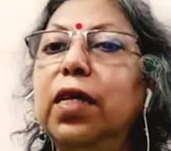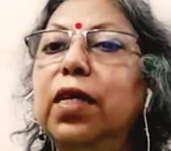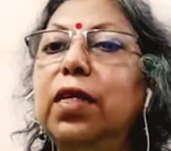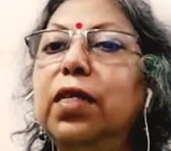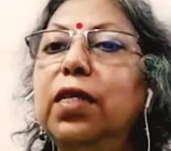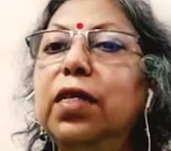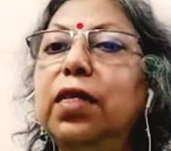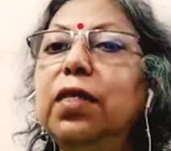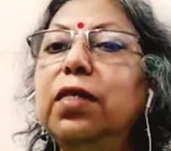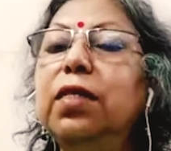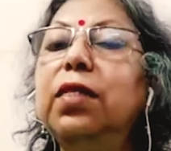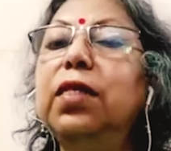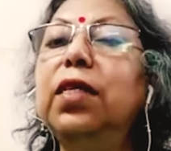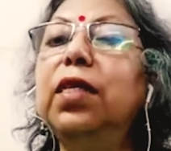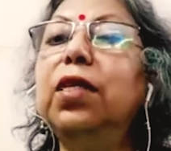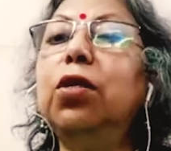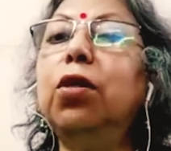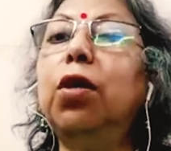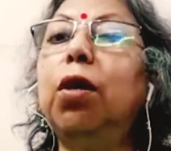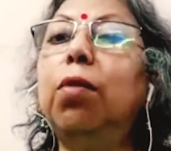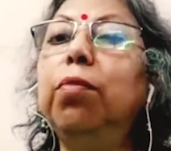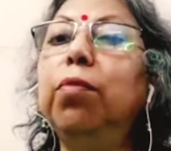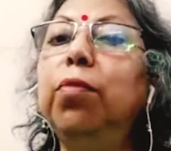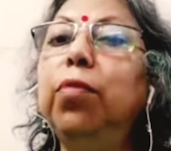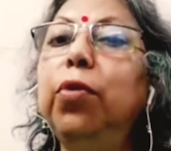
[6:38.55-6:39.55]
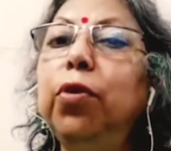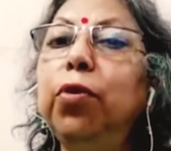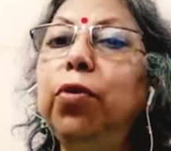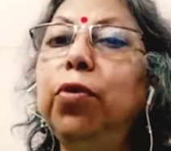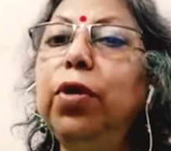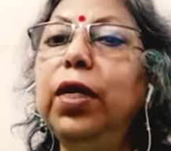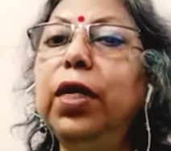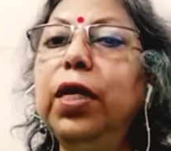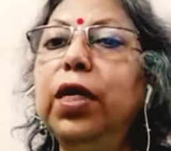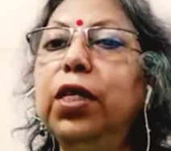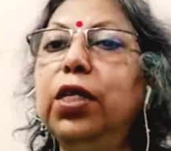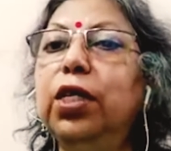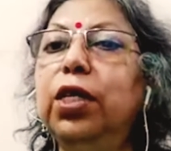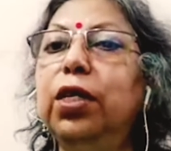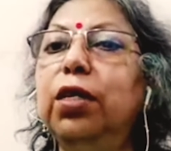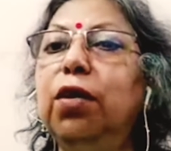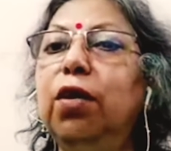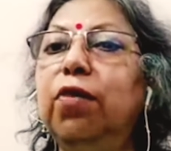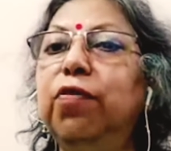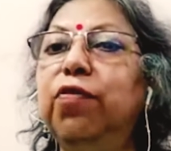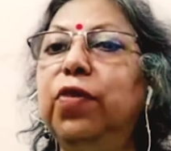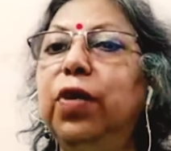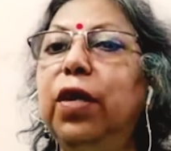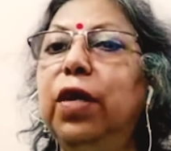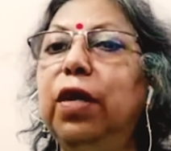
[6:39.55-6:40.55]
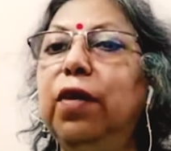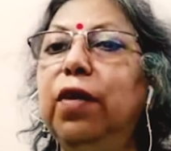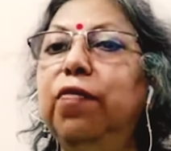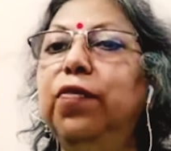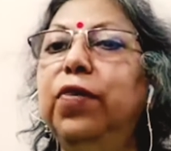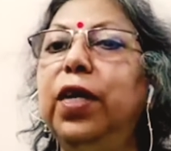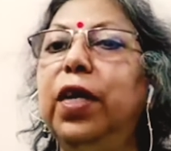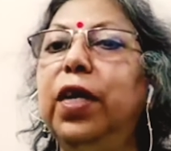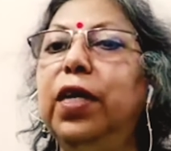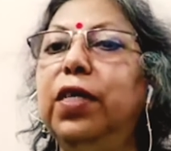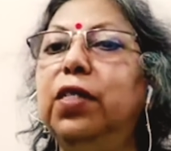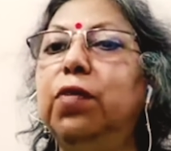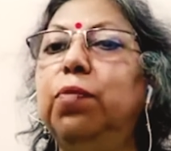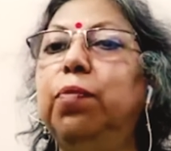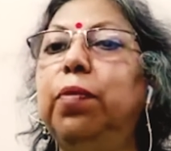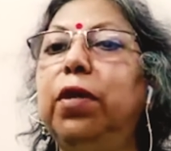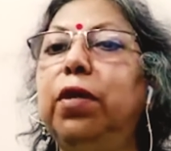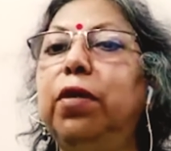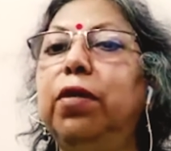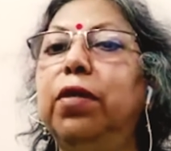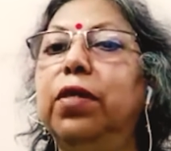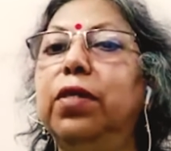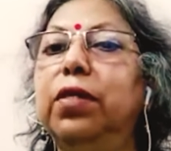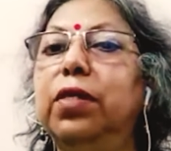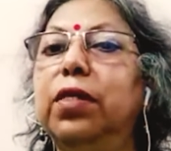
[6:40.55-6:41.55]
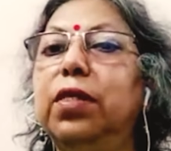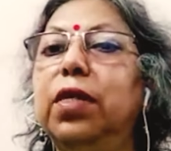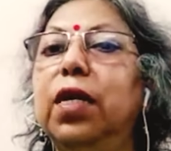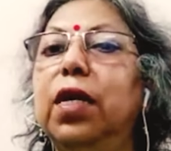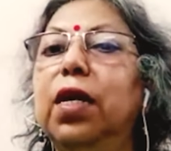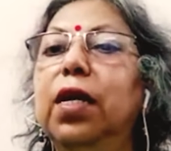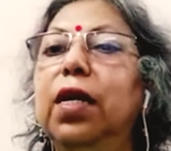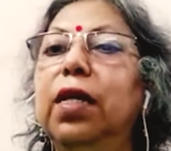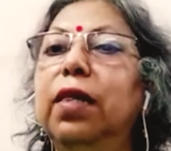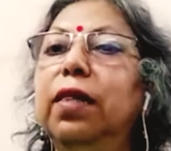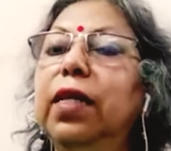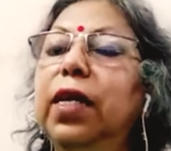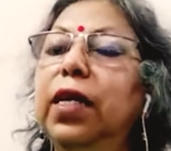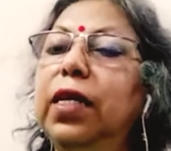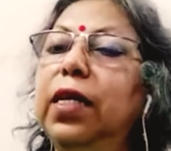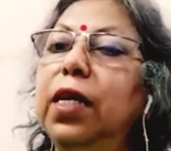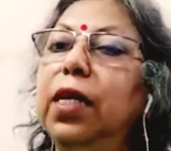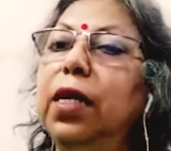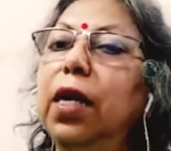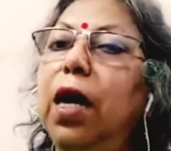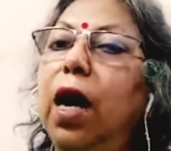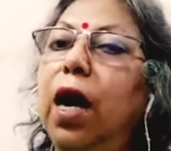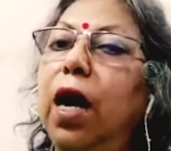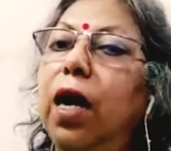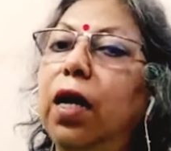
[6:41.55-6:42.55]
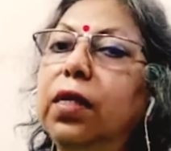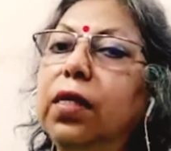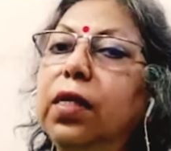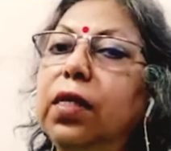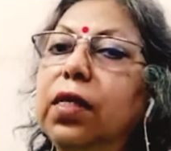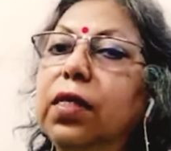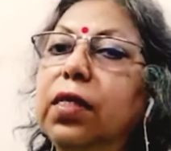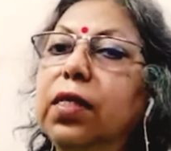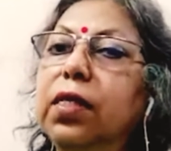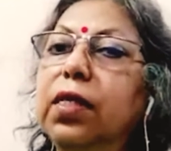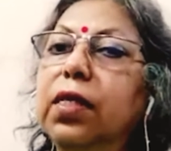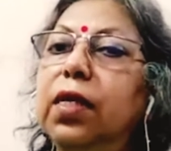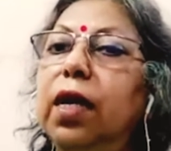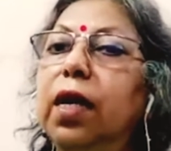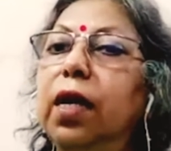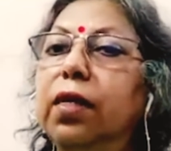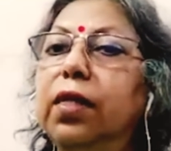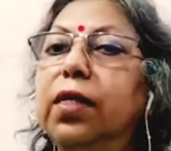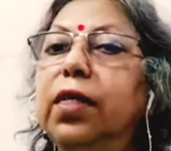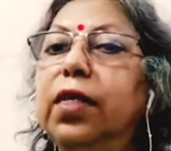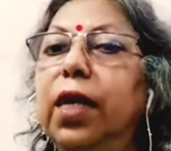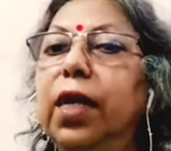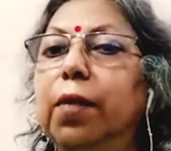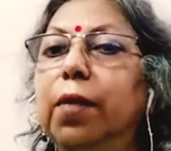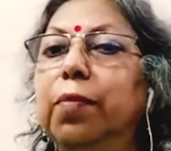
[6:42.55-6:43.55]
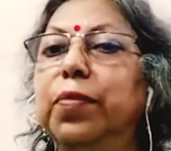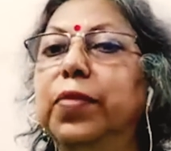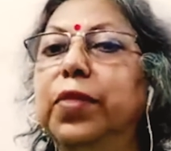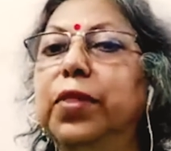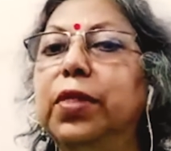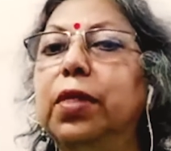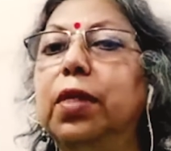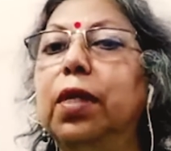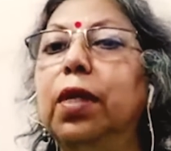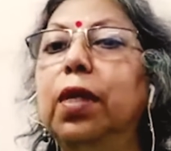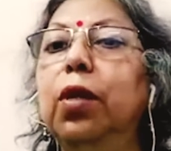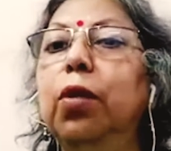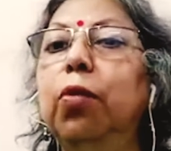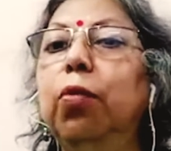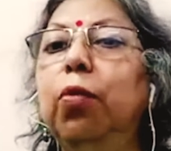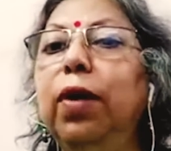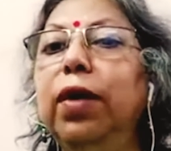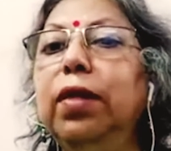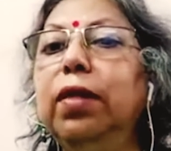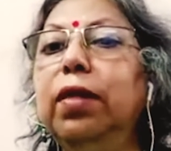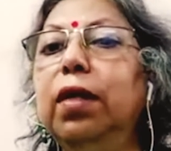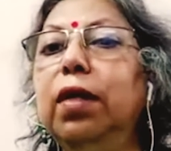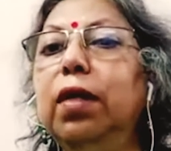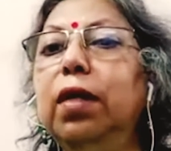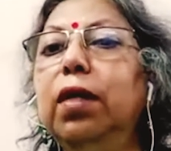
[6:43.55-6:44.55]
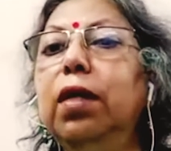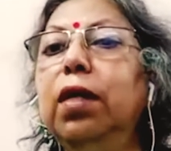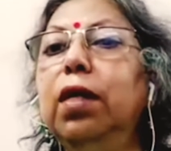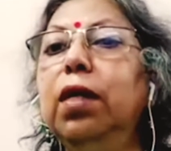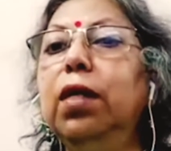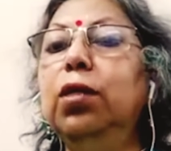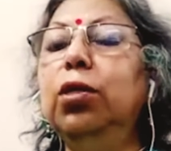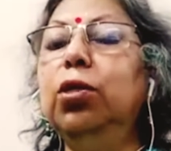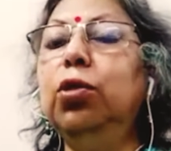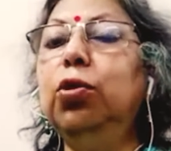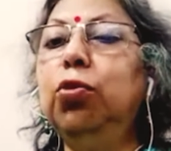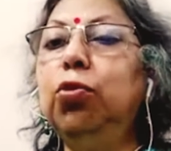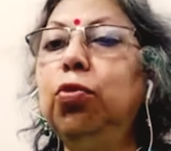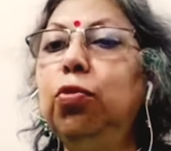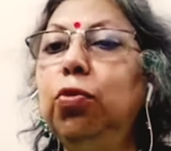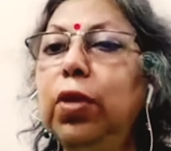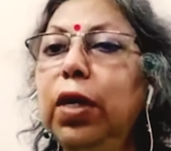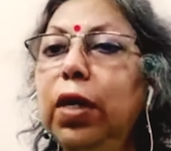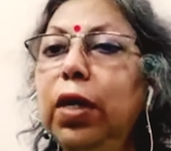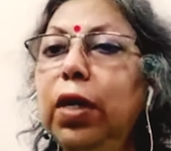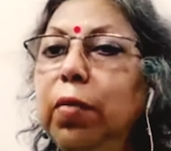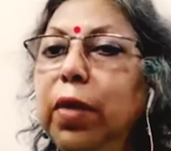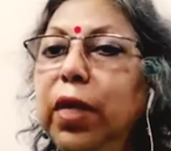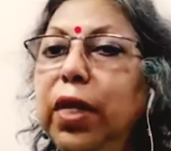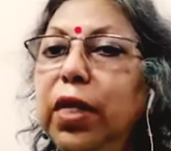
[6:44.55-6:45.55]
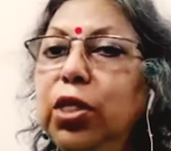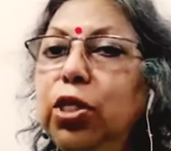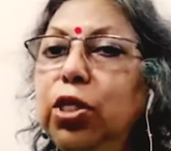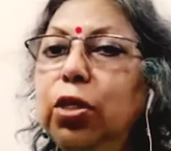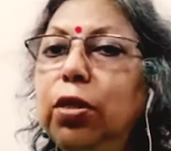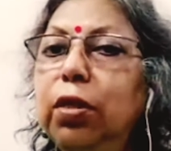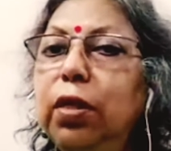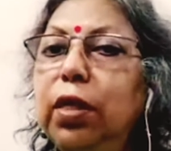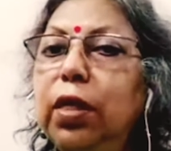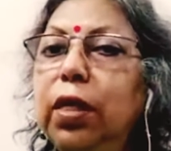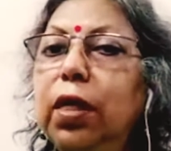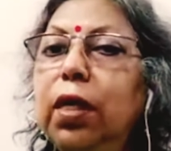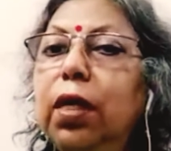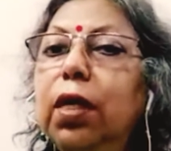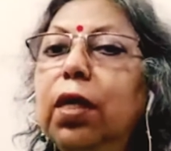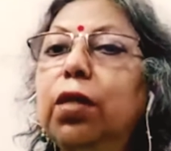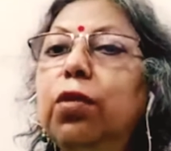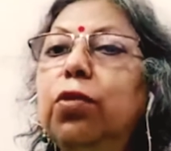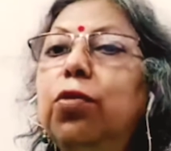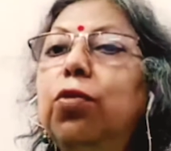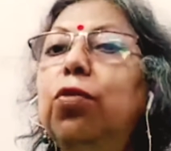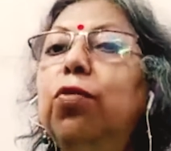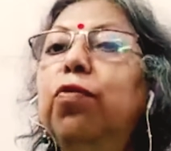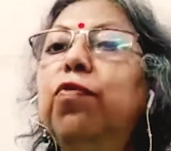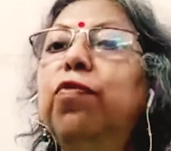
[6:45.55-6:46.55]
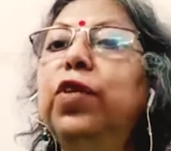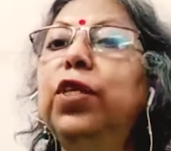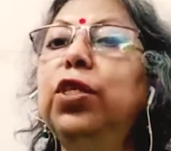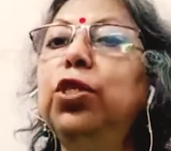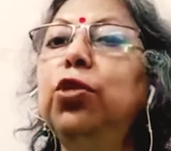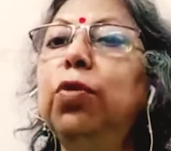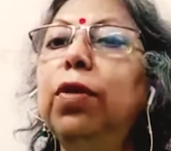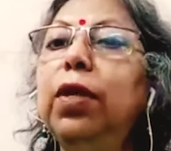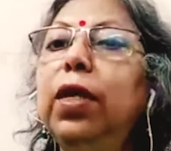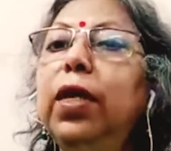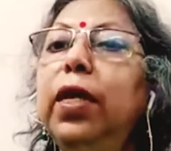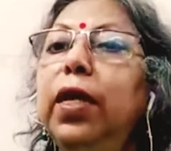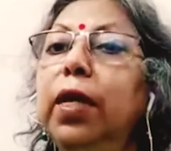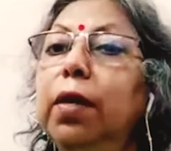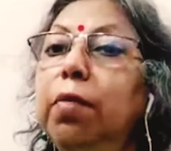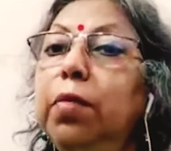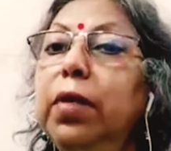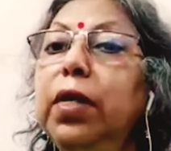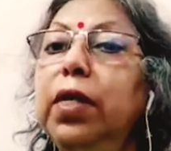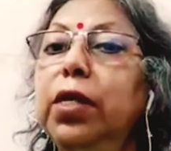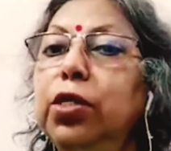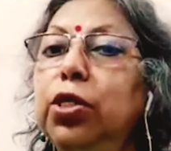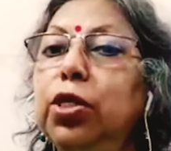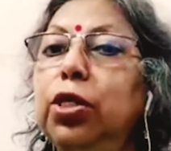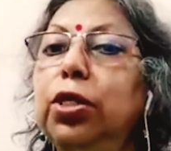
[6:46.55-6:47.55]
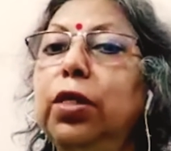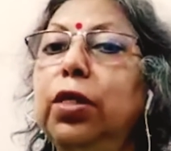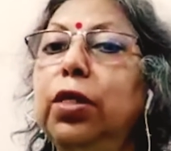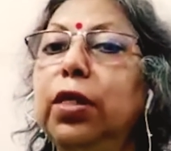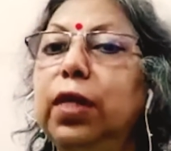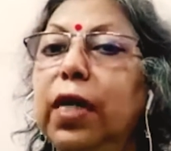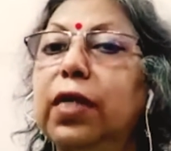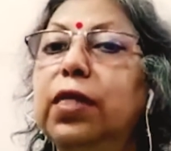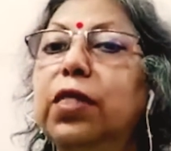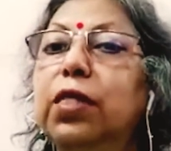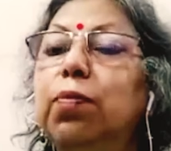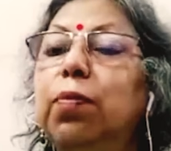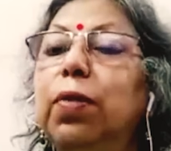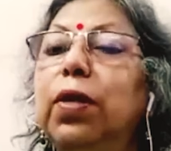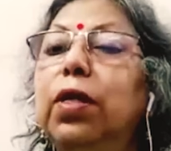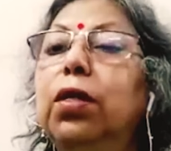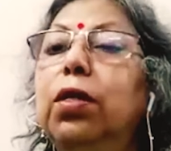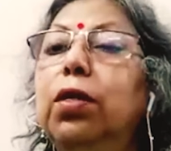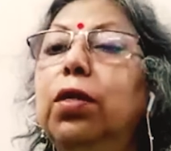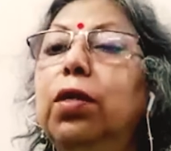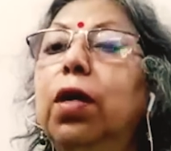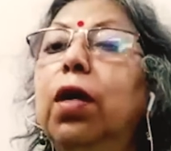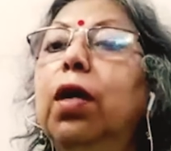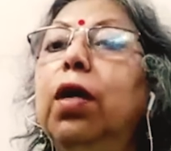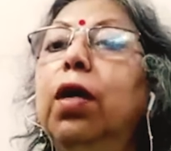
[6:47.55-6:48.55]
It is the communication of a lived experience that an artist attempts, whether through imagery, through visual image, yes, but